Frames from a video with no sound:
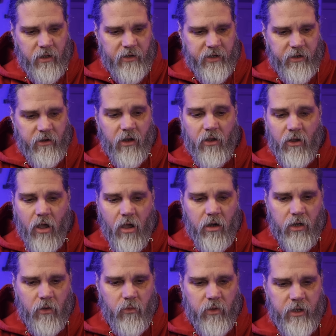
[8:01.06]
on here, a
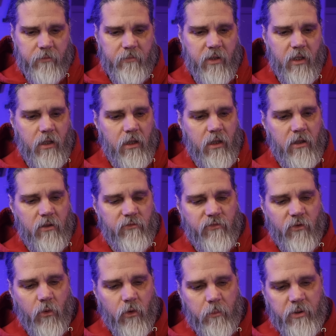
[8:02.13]
longer one,
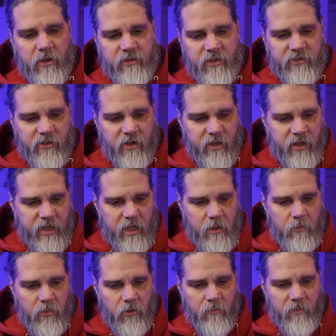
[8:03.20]
for putting this on a
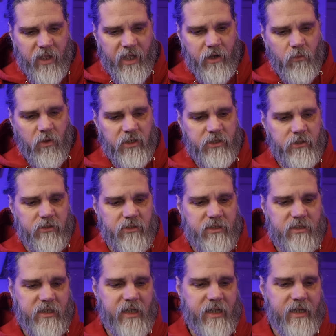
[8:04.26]
gimbal. And what you'll
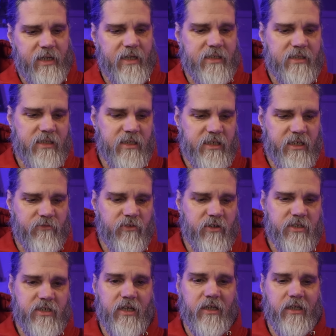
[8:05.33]
see is the
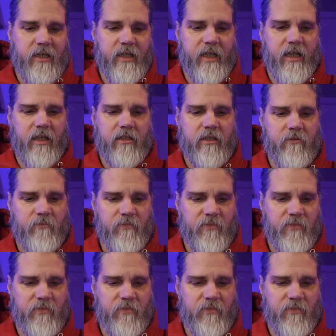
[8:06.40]
difference in length